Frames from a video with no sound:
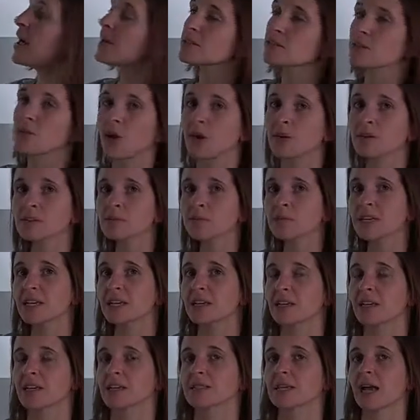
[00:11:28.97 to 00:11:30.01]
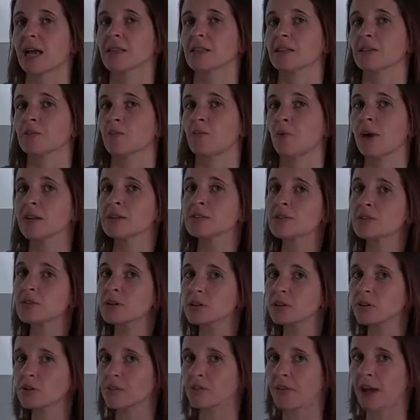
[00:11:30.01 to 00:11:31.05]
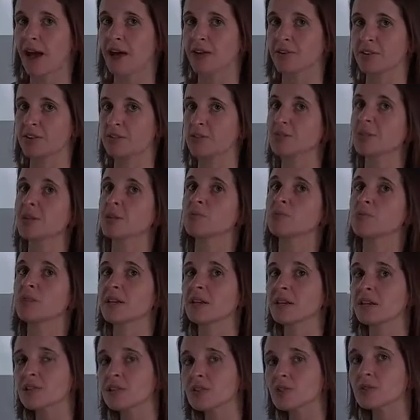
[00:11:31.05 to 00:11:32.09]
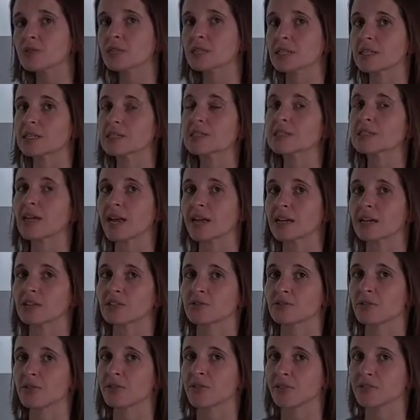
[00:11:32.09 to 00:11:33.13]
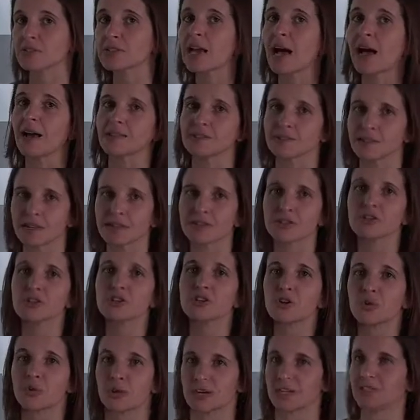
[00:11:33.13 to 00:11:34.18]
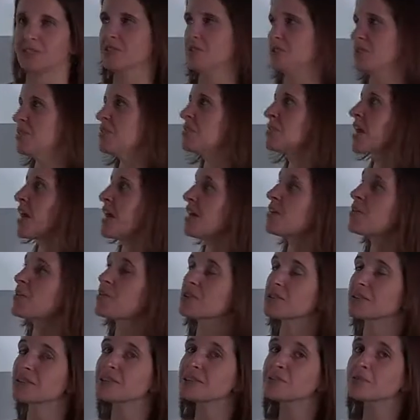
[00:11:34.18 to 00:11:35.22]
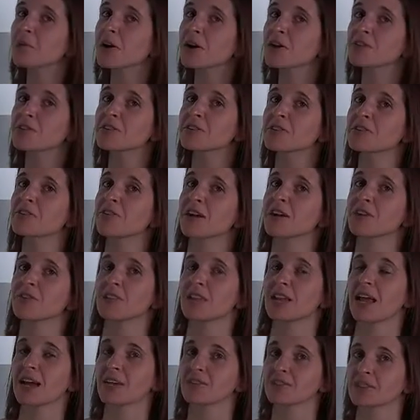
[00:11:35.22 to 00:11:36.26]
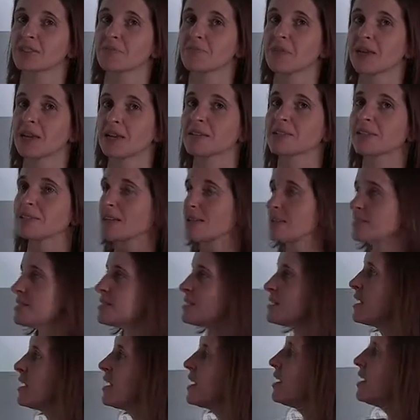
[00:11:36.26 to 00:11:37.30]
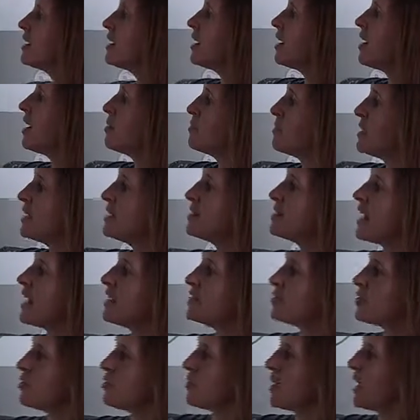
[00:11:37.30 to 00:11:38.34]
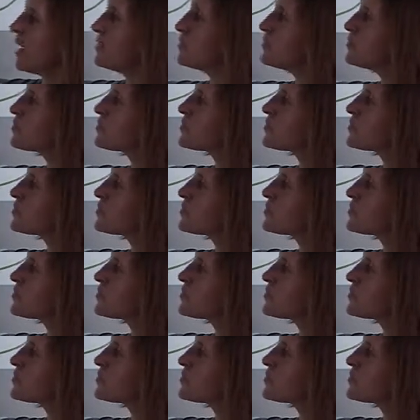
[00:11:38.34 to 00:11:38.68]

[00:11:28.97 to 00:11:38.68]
As long as we get exactly one critical value, then we can use this second derivative test. And you're going to, okay? Or at least one critical value that actually makes sense in that domain.